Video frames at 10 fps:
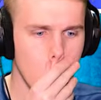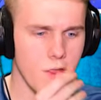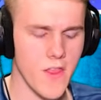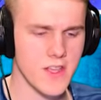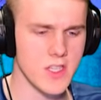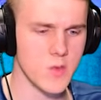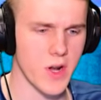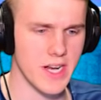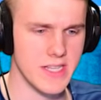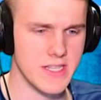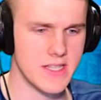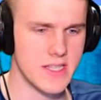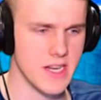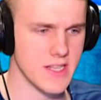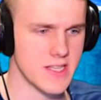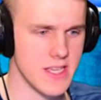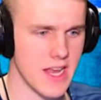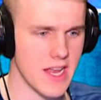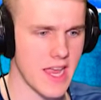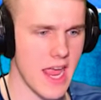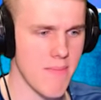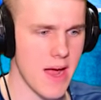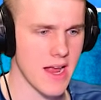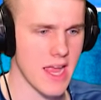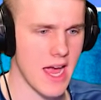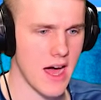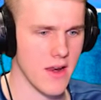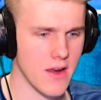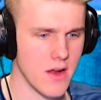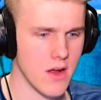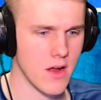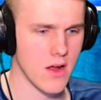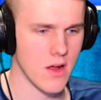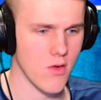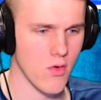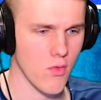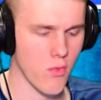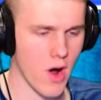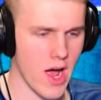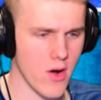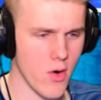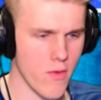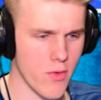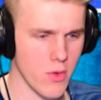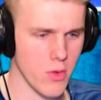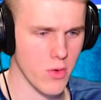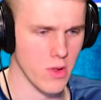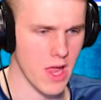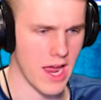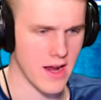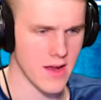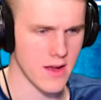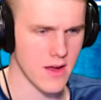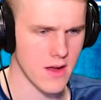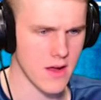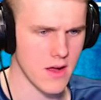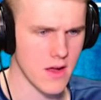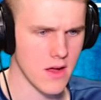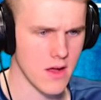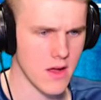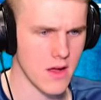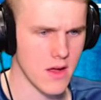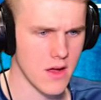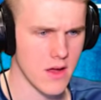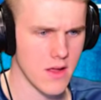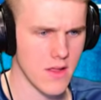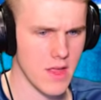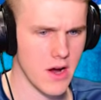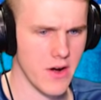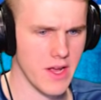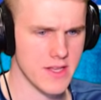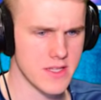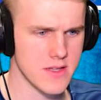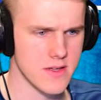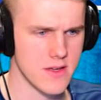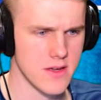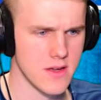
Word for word: And then this is what I didn't see. It came back out right over Loot Lake. There it is.